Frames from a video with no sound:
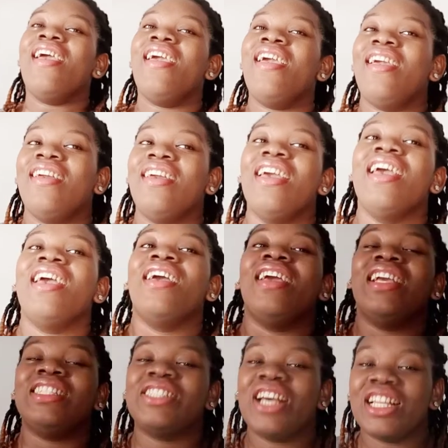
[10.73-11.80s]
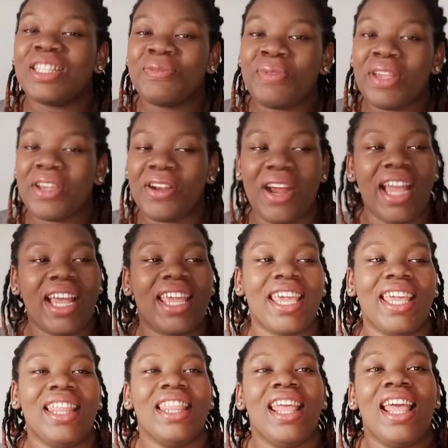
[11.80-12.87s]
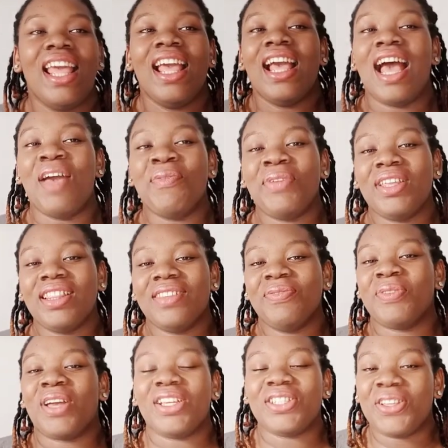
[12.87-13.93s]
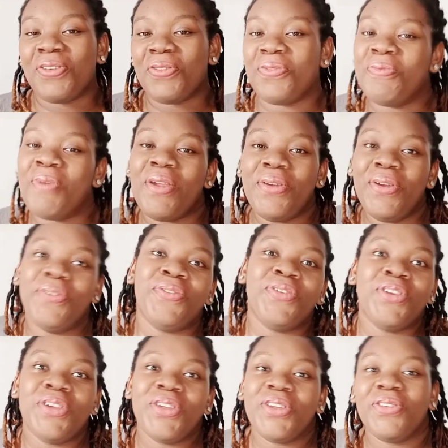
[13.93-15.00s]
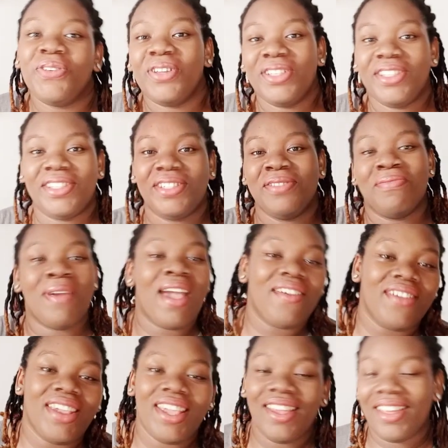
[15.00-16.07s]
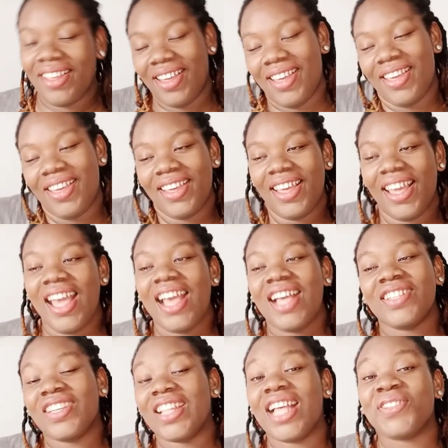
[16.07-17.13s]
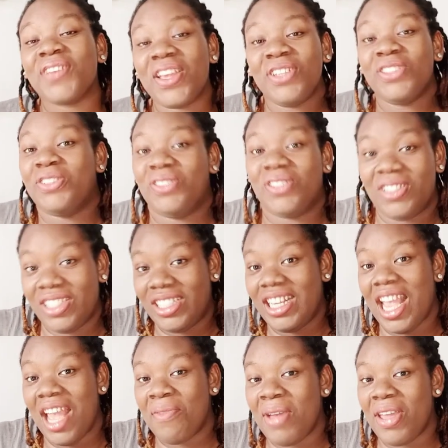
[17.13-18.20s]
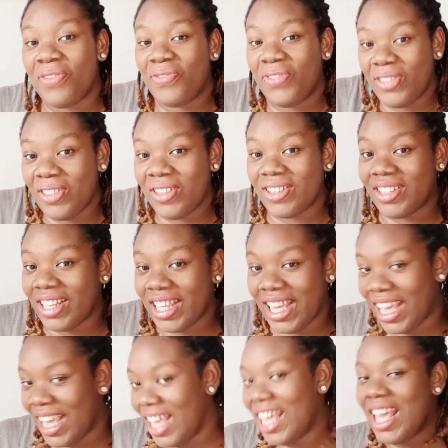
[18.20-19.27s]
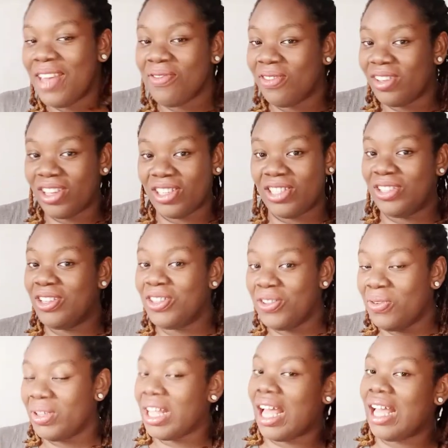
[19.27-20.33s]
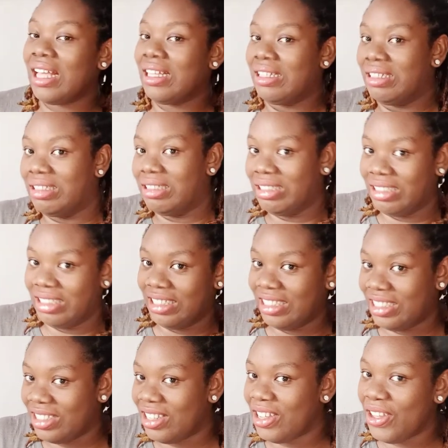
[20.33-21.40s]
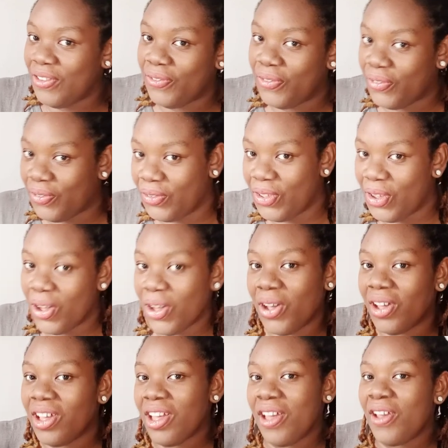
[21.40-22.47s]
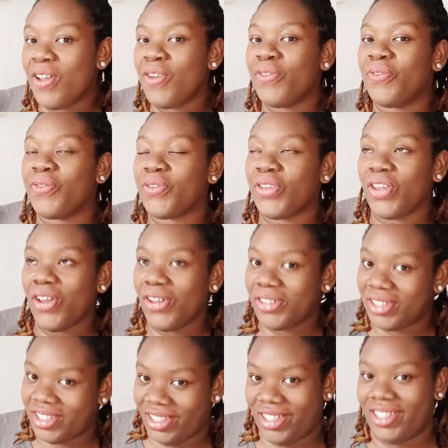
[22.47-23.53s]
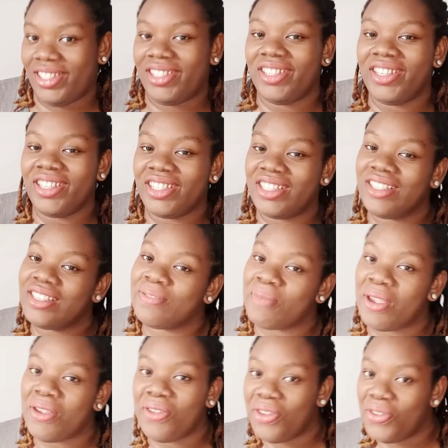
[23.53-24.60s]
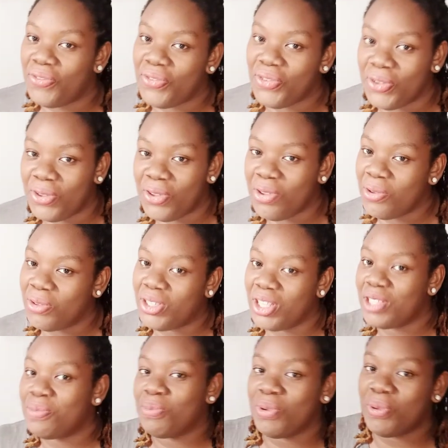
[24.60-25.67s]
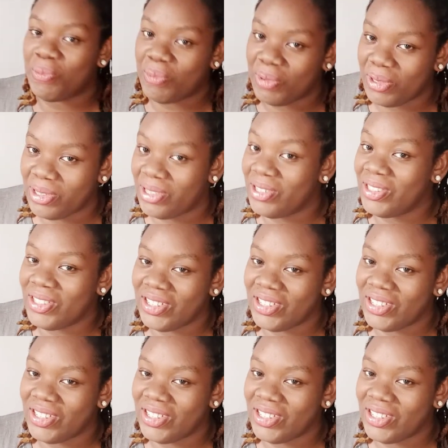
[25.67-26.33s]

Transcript: It got me cracking. I mean, because of my review, you want to marry. So that's why you should share my videos, okay? Because you don't know whether if your fiance sees this, my review, he will just propose. Who